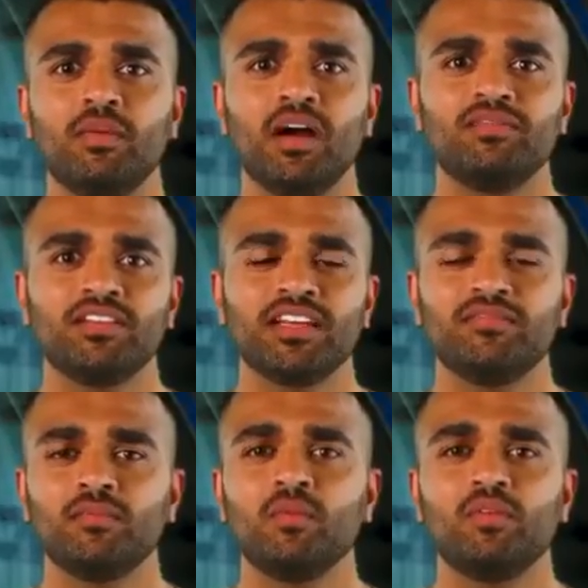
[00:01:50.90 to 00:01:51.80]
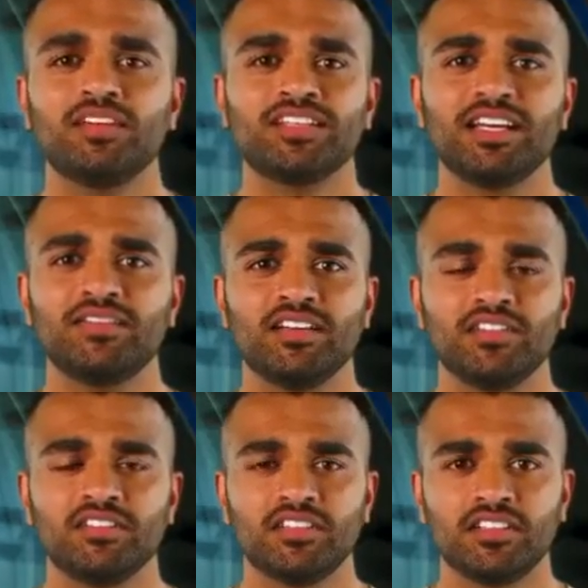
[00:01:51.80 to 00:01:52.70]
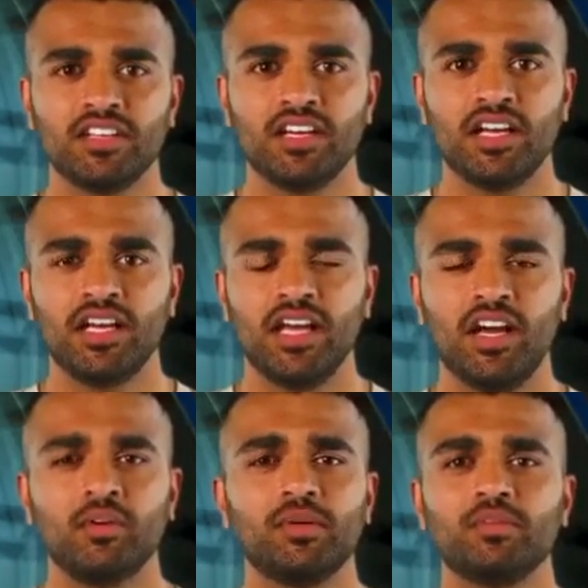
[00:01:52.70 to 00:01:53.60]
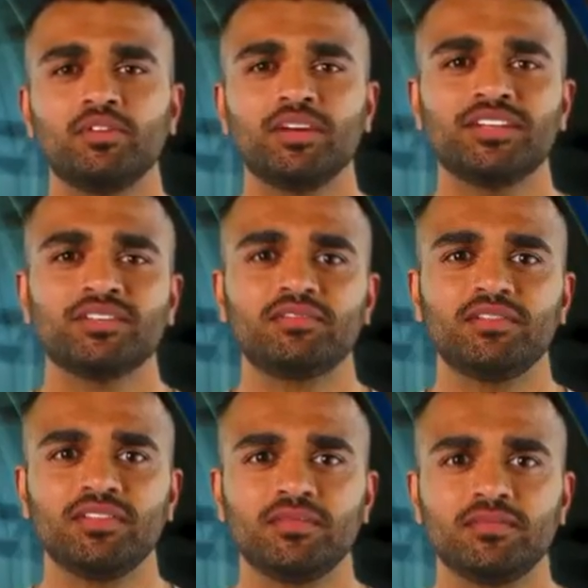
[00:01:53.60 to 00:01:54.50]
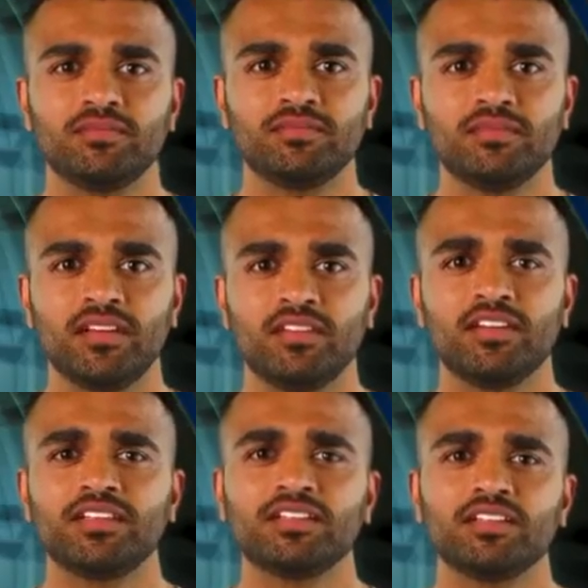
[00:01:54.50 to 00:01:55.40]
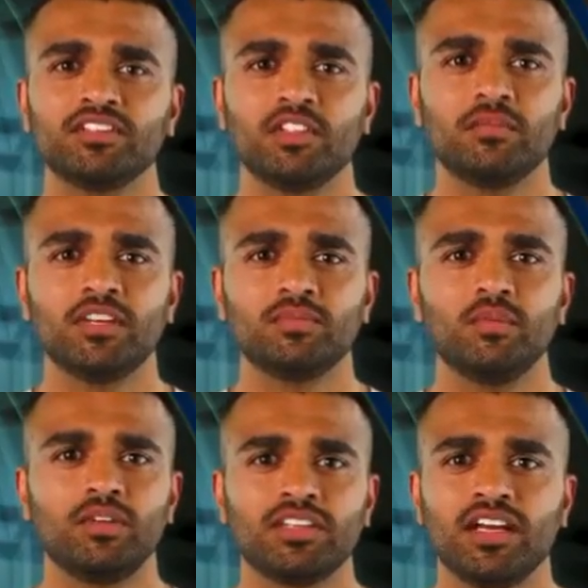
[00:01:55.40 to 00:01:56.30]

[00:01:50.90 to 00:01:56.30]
offers even more exciting features. I hope you enjoyed this overview. There's still so much more to